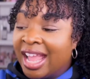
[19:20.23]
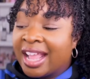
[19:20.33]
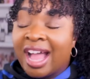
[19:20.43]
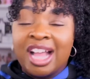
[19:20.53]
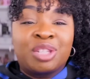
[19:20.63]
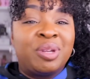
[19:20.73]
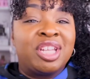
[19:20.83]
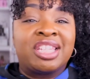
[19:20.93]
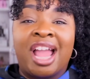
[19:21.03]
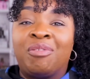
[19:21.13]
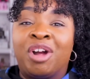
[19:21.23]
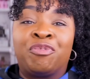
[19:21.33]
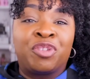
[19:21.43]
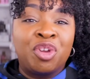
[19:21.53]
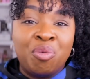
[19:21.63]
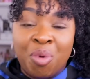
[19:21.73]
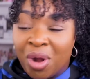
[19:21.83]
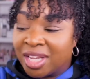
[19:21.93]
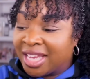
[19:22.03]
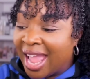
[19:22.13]
Guys, we just have a few
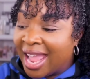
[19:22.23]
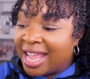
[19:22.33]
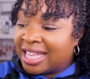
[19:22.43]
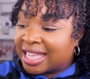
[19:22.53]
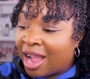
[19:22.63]
more days.